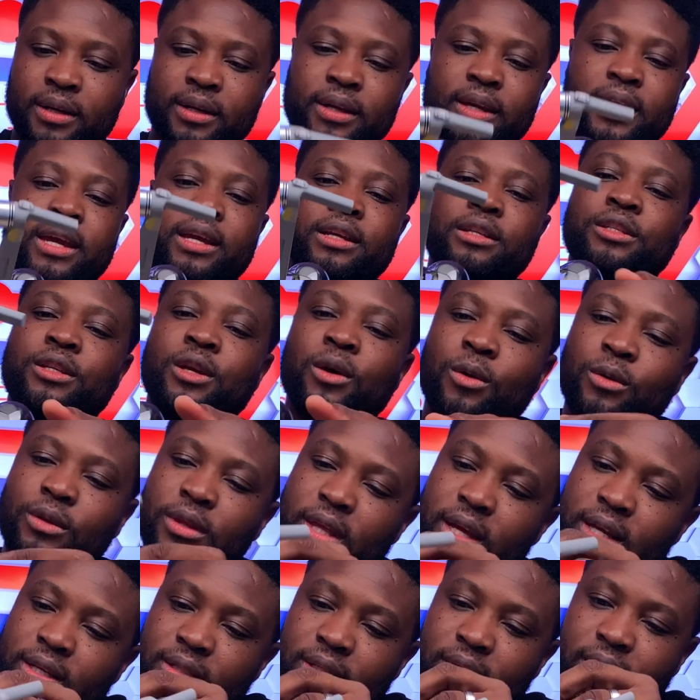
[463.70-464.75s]
Okay, so
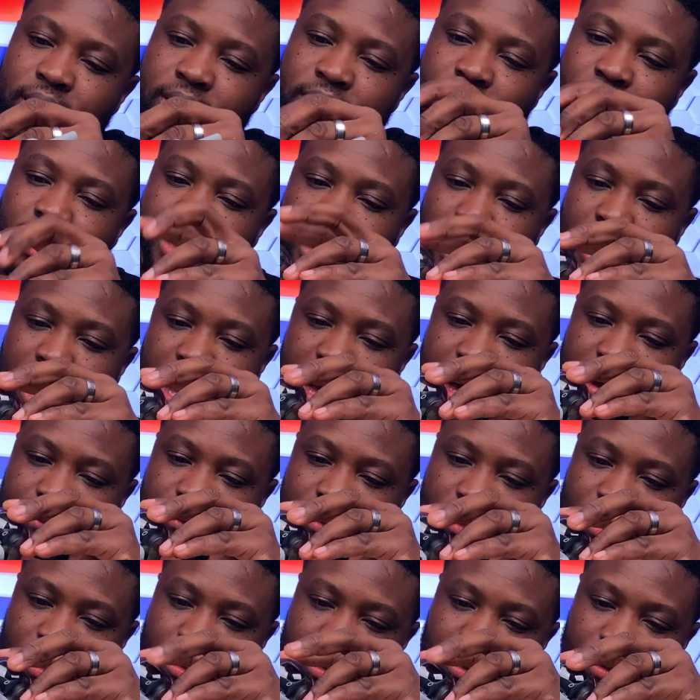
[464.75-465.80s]
this is the
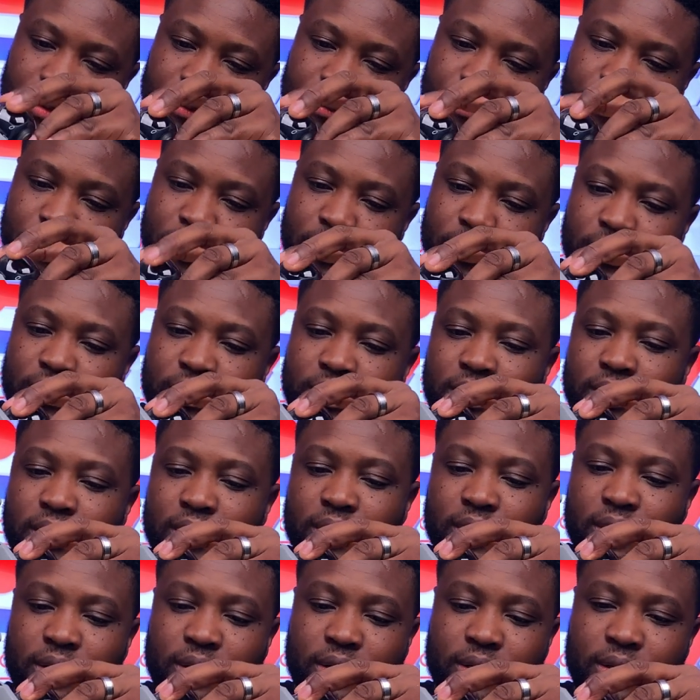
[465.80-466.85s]
cover for
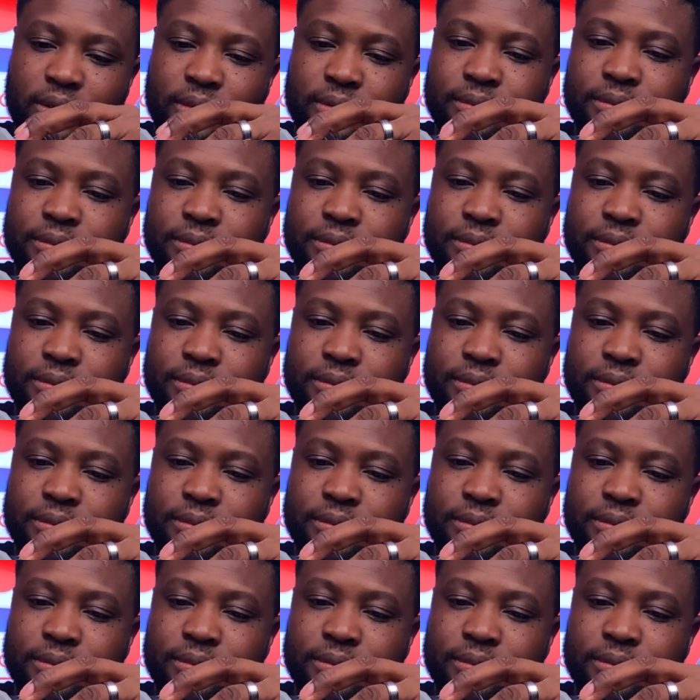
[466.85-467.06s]
the